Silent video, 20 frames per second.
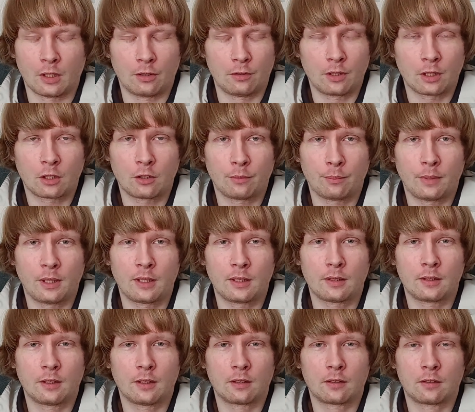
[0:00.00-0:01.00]

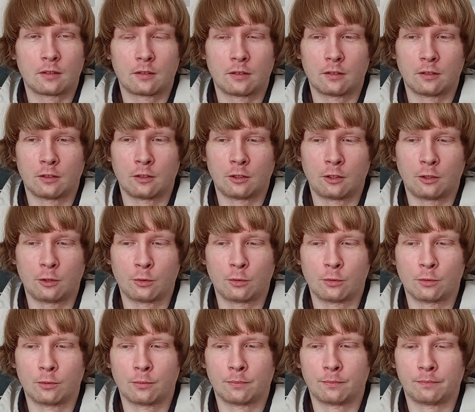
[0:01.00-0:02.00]
recommend that
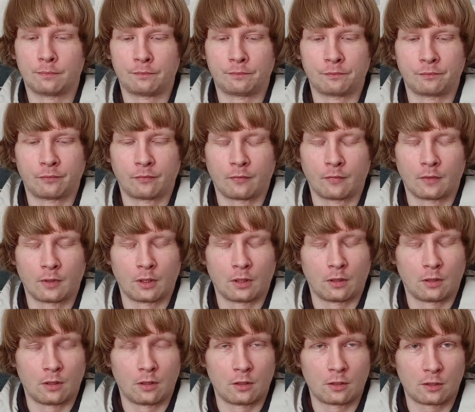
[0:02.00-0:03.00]
you
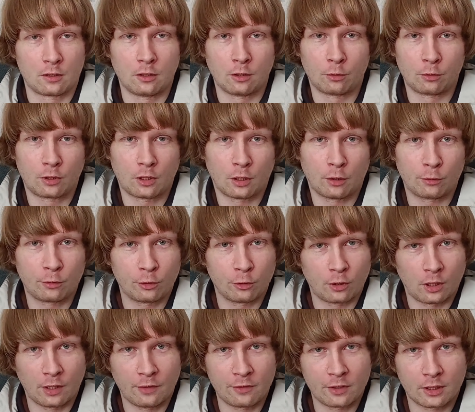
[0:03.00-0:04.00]
slow down your
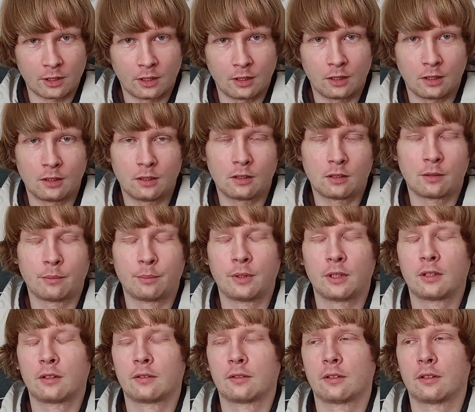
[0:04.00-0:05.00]
lifestyle a little bit,